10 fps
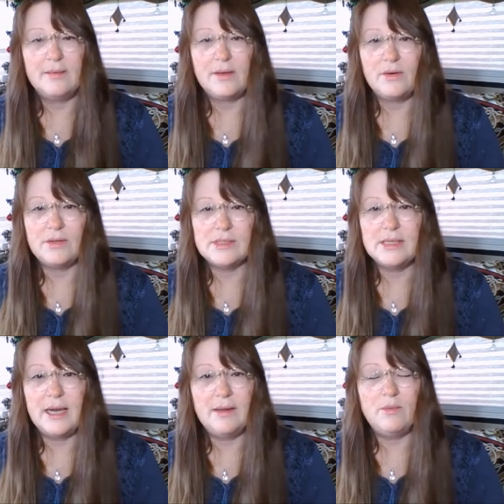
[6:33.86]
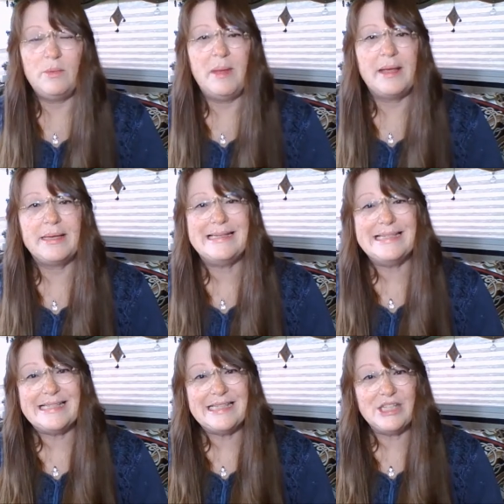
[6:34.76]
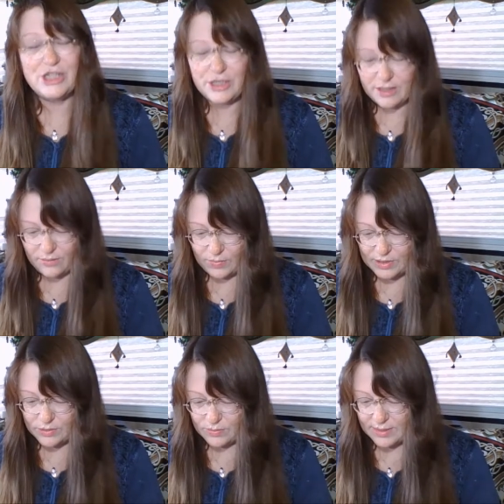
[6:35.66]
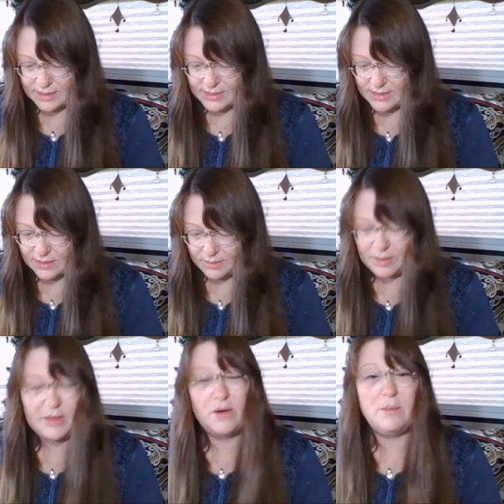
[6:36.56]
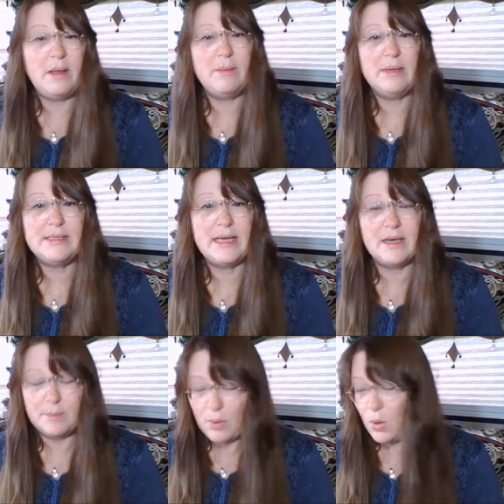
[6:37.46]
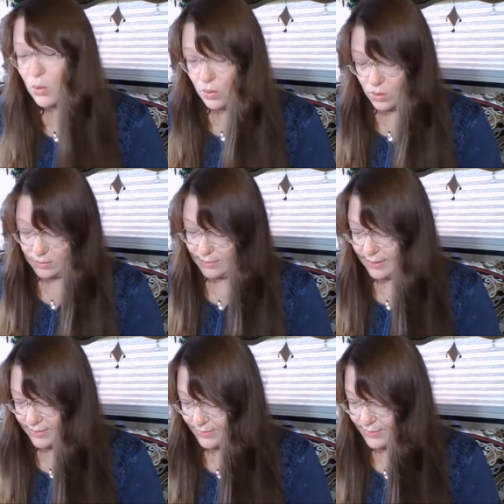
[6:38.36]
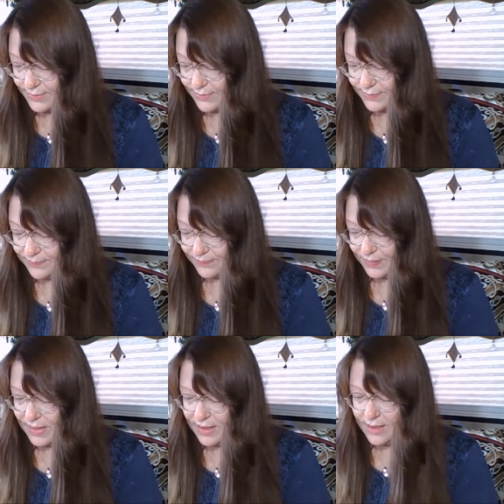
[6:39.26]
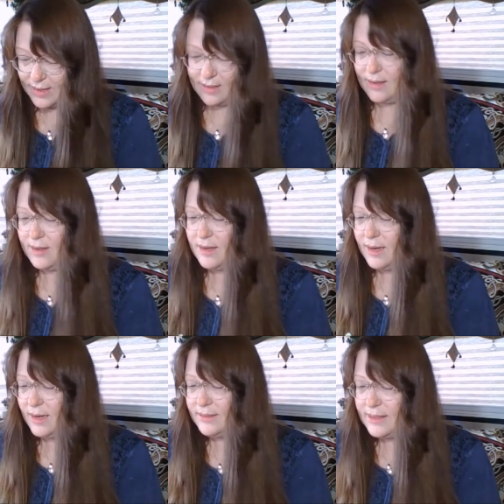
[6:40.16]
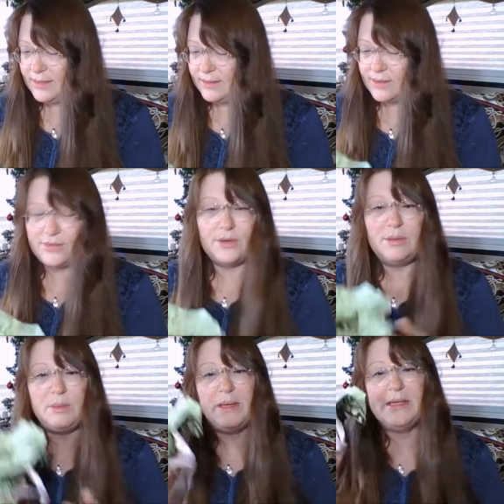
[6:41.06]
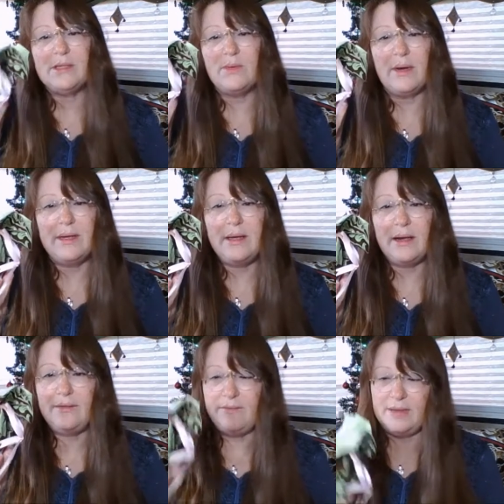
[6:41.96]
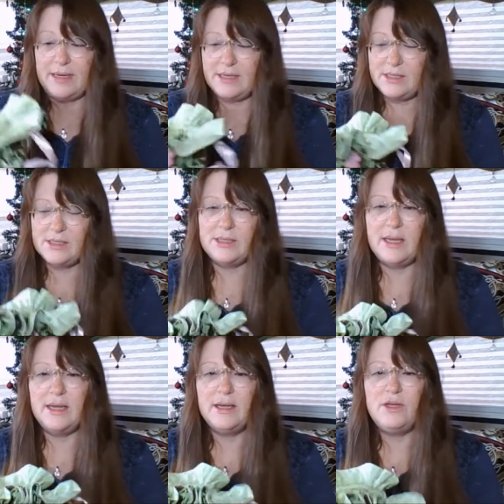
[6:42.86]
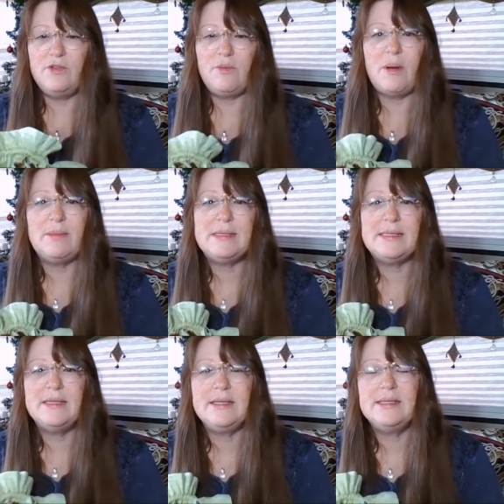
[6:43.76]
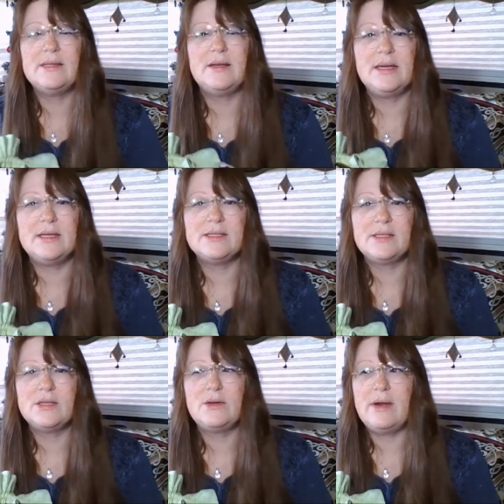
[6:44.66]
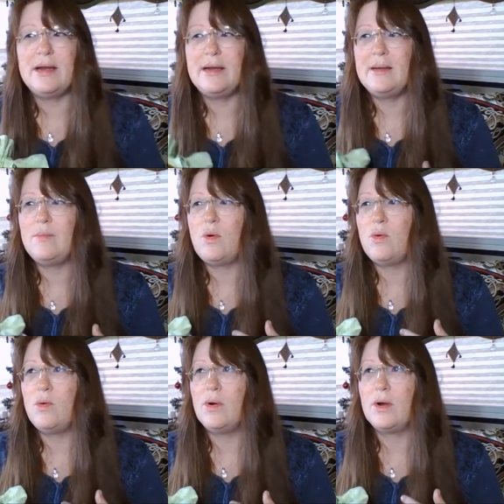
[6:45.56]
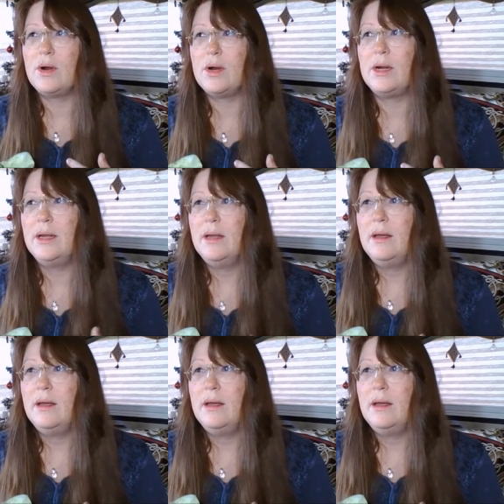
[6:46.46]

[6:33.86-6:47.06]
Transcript: the girls and I will make a decision on which one it's going to be, or maybe take a poll. I don't know. And then the third place one I finished, and you've probably seen these on Instagram or